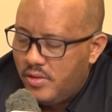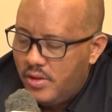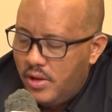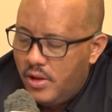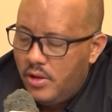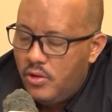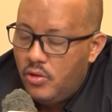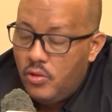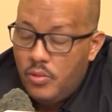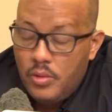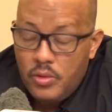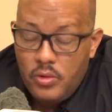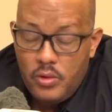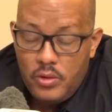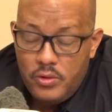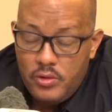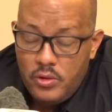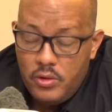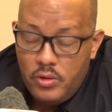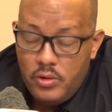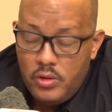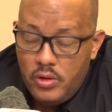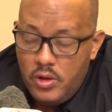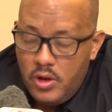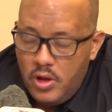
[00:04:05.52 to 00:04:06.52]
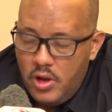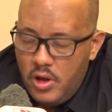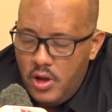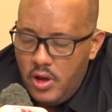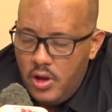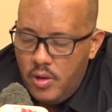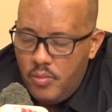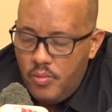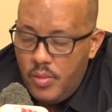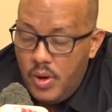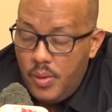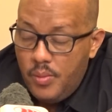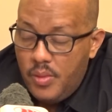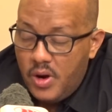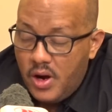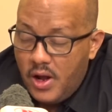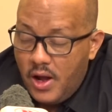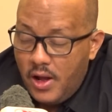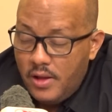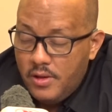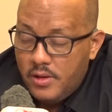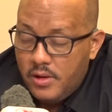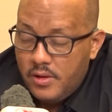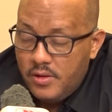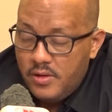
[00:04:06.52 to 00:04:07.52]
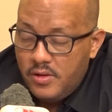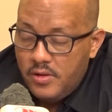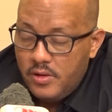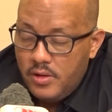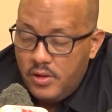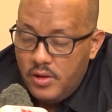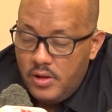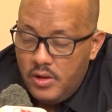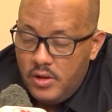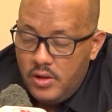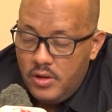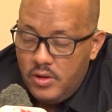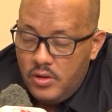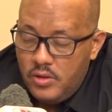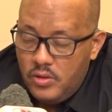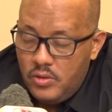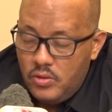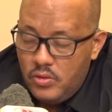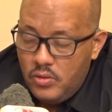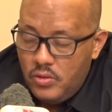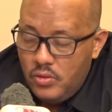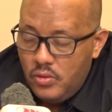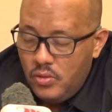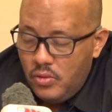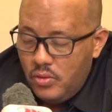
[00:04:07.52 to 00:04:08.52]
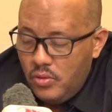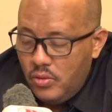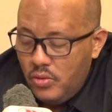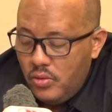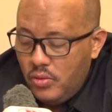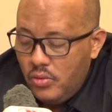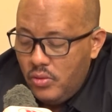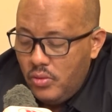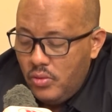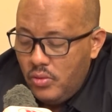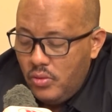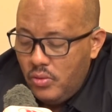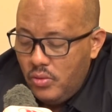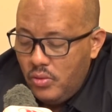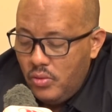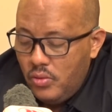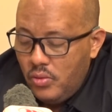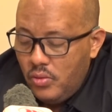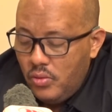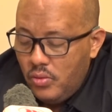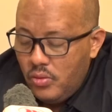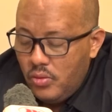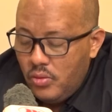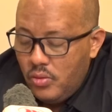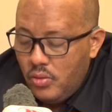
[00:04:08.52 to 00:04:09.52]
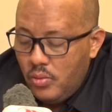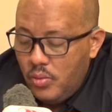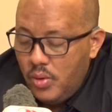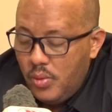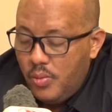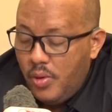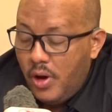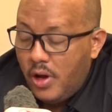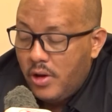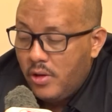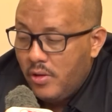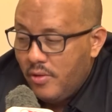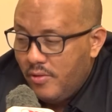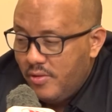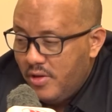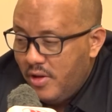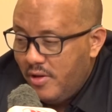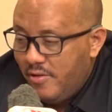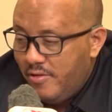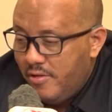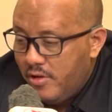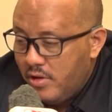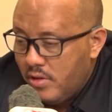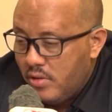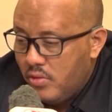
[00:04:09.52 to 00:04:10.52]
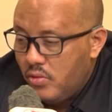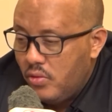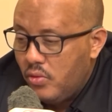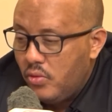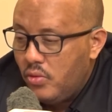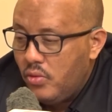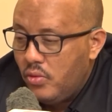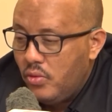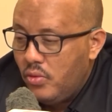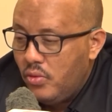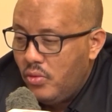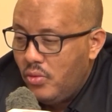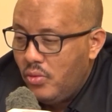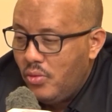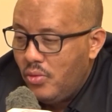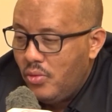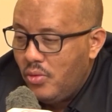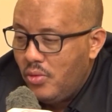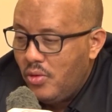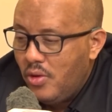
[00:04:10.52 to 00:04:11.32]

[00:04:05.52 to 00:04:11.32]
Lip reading: the EU but also member countries to be part of the effort to